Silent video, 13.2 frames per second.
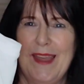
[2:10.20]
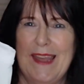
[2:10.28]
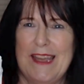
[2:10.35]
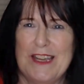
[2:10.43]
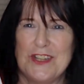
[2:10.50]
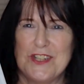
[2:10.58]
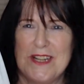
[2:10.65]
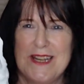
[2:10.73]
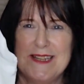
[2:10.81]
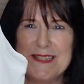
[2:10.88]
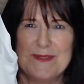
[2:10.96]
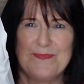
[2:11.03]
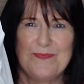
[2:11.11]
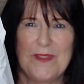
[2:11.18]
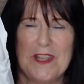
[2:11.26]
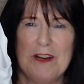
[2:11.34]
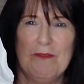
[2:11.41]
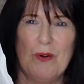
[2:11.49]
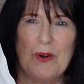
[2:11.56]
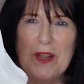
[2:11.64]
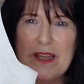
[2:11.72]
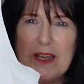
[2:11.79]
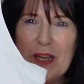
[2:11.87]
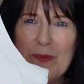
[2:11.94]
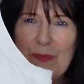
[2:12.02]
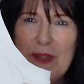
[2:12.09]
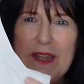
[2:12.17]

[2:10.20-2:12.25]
here she is, the Aronica.